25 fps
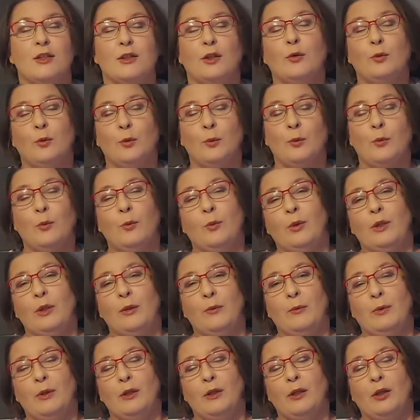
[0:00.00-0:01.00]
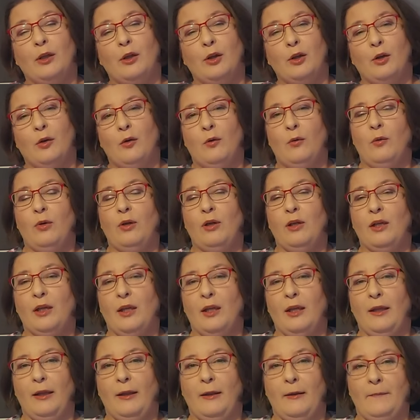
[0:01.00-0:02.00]
So we will go
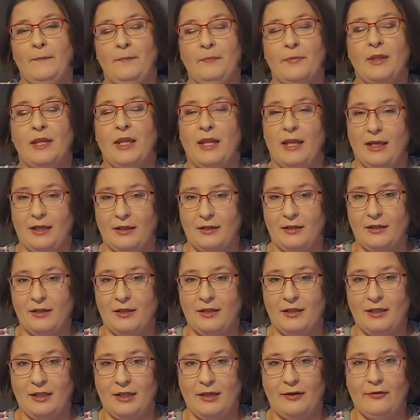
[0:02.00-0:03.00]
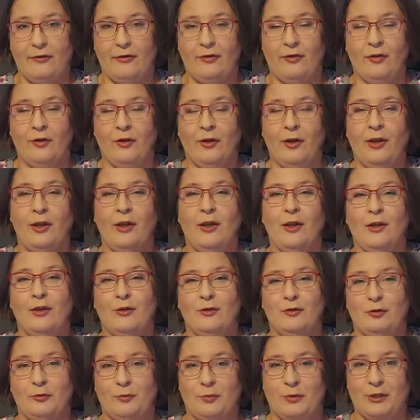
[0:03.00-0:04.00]
early enough
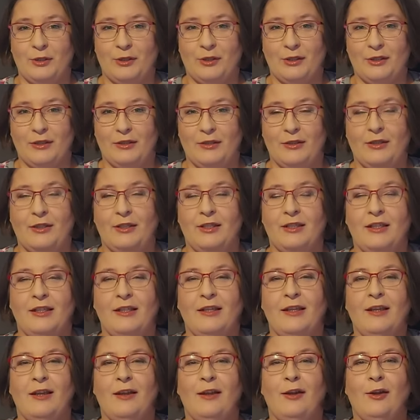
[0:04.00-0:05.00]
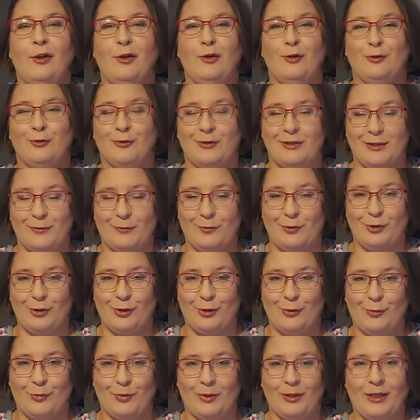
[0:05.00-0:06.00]
to be there, do some
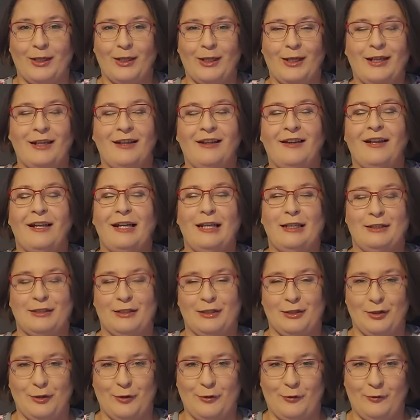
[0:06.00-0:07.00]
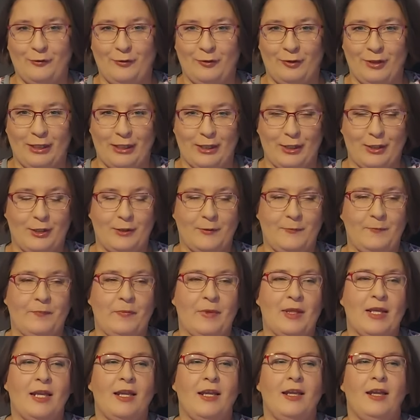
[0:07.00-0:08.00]
shopping, and then go for lunch
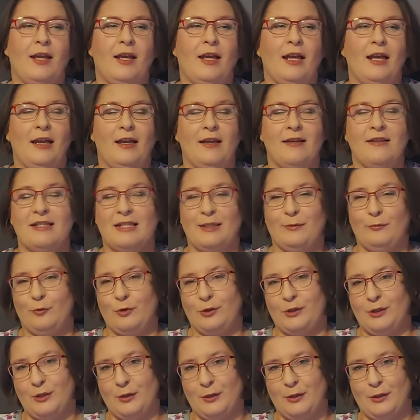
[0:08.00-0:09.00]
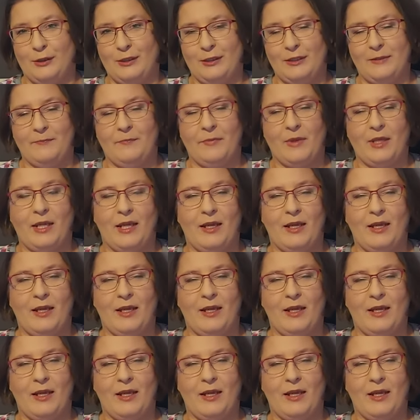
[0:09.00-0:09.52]
somewhere locally.